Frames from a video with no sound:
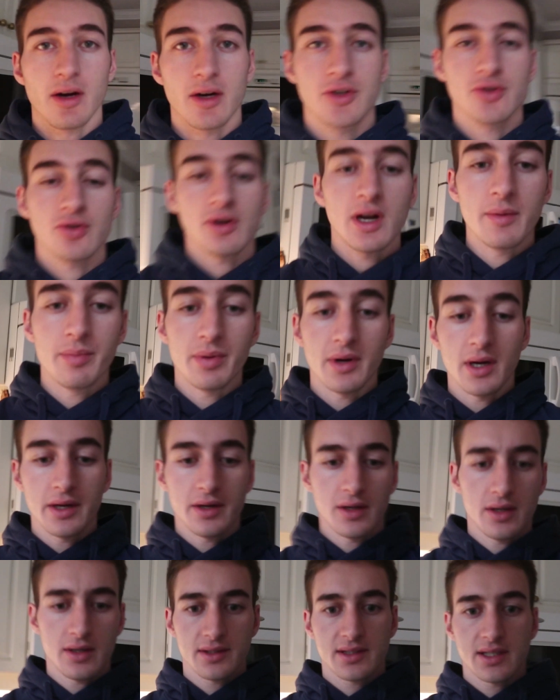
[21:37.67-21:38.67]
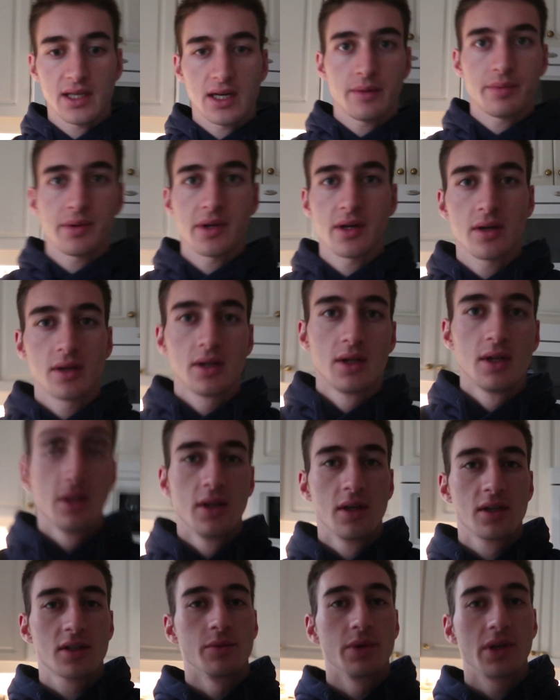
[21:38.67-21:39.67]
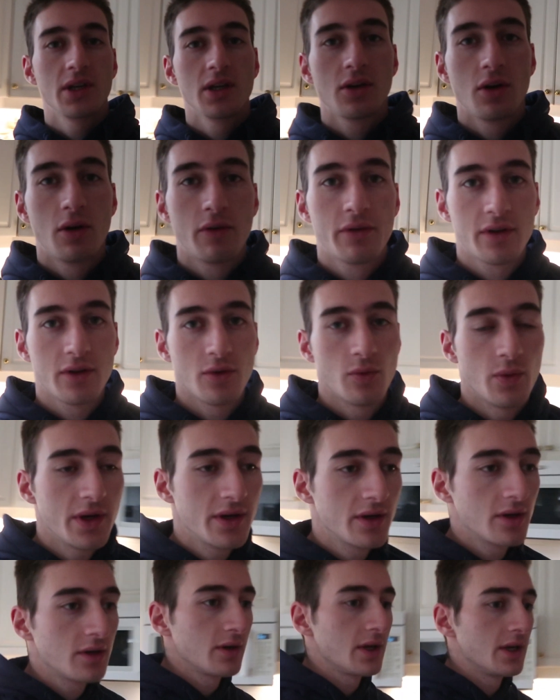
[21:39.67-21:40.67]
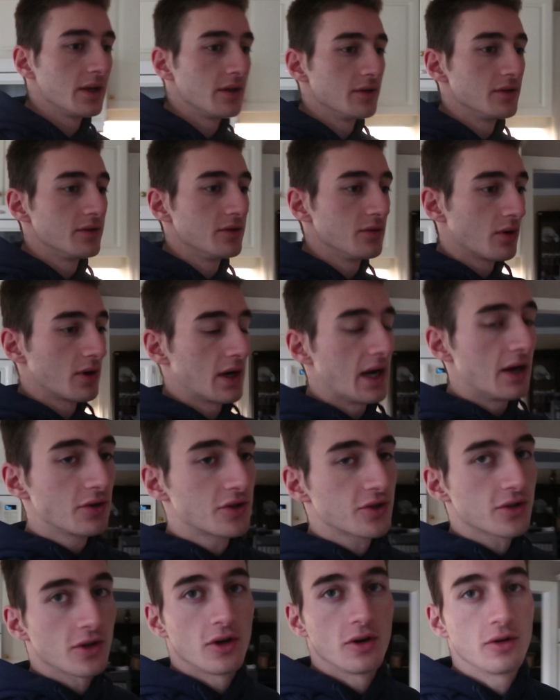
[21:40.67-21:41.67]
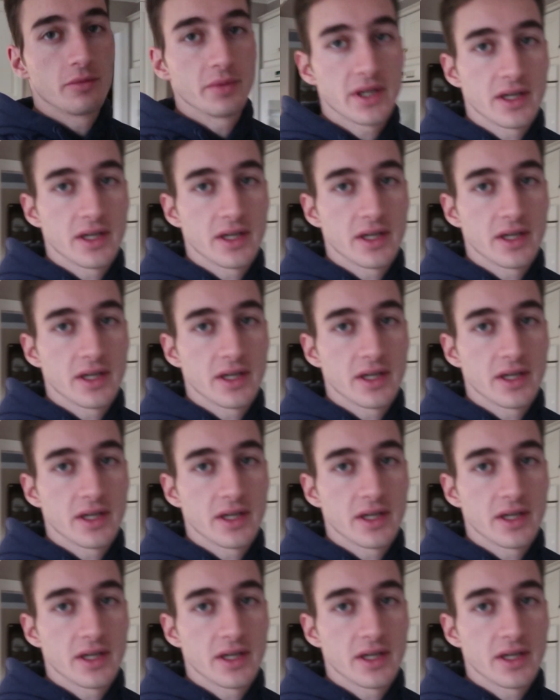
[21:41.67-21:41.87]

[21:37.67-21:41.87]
our tripod all set up here so we can go over to the window and do our outro,